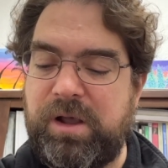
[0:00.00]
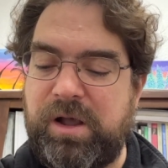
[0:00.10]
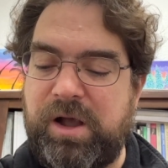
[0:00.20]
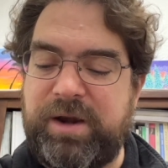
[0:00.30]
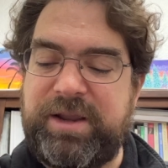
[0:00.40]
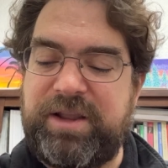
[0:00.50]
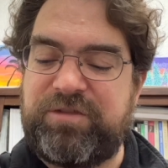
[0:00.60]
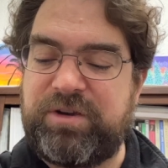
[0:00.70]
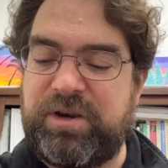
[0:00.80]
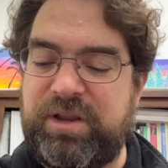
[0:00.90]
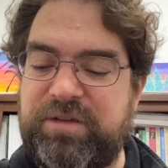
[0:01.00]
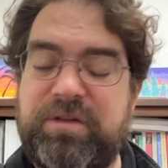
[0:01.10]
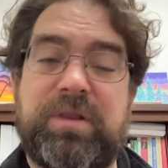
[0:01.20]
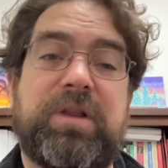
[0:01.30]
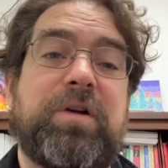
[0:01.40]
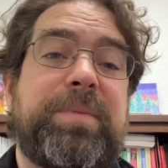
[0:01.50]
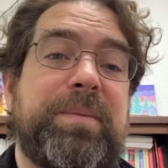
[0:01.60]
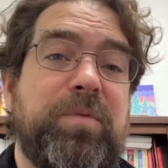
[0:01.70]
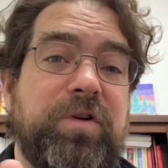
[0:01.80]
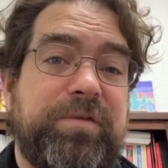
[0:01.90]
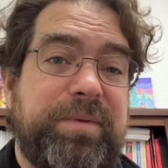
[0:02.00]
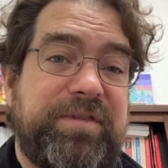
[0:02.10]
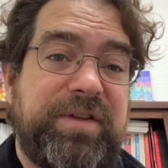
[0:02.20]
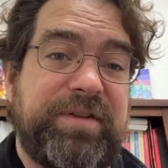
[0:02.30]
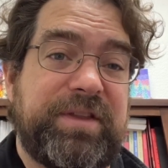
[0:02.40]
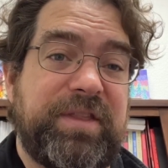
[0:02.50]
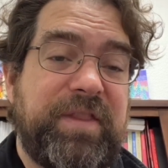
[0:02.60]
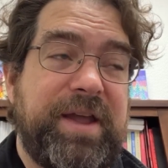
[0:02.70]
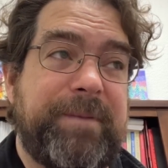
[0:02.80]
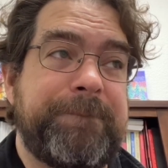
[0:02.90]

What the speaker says: audiation is a little bit more specific than that.